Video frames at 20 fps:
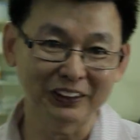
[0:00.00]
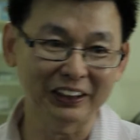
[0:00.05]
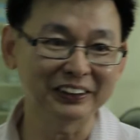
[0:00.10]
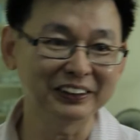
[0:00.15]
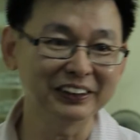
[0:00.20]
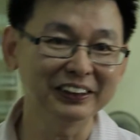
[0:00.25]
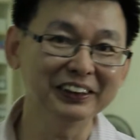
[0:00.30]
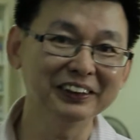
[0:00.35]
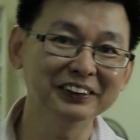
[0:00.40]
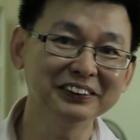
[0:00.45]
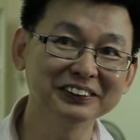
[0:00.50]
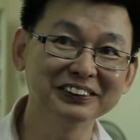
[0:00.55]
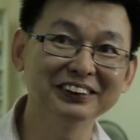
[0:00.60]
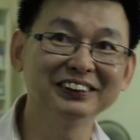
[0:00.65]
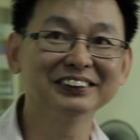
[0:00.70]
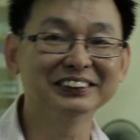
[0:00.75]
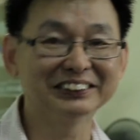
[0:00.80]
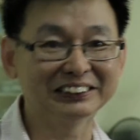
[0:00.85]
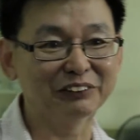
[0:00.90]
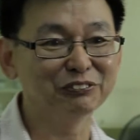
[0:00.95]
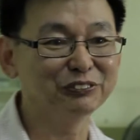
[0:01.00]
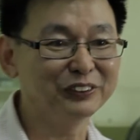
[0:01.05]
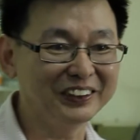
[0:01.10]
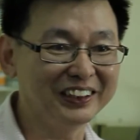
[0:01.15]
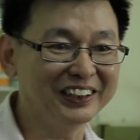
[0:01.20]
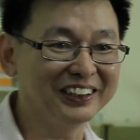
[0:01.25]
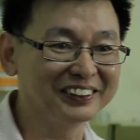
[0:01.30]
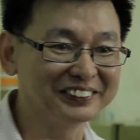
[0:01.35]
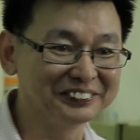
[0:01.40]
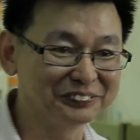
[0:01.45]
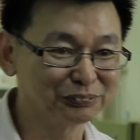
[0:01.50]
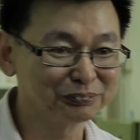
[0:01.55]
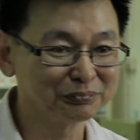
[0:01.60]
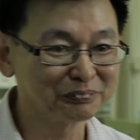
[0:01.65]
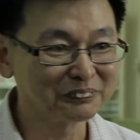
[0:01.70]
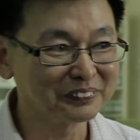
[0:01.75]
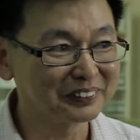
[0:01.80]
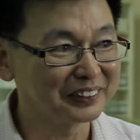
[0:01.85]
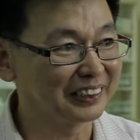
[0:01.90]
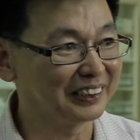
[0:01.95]
in 1978. Uh,
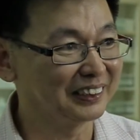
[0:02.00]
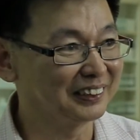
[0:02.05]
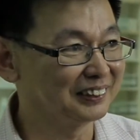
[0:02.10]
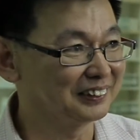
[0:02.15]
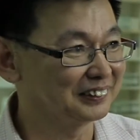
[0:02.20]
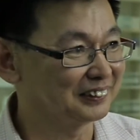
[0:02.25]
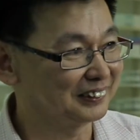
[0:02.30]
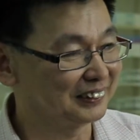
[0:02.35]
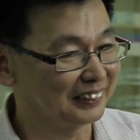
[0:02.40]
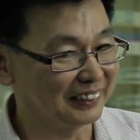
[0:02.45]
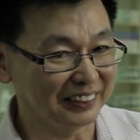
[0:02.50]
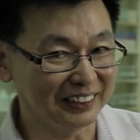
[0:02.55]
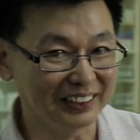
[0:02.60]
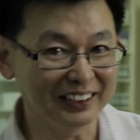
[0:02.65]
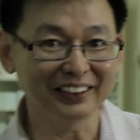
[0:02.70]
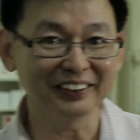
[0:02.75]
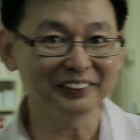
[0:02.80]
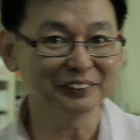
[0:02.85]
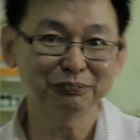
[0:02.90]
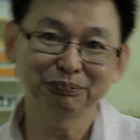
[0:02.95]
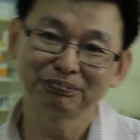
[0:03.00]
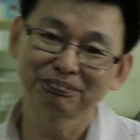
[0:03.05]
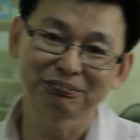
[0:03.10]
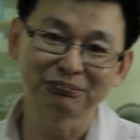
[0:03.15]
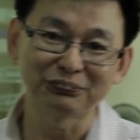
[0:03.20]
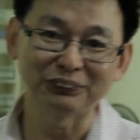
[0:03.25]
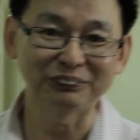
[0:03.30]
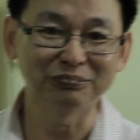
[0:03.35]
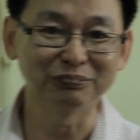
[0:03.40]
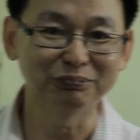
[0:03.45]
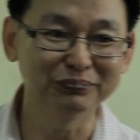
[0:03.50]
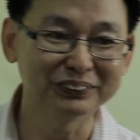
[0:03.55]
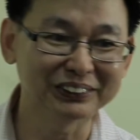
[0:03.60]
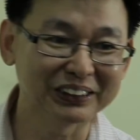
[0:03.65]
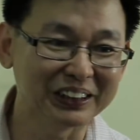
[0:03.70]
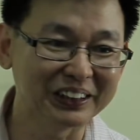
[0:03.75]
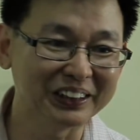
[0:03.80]
I, Mr.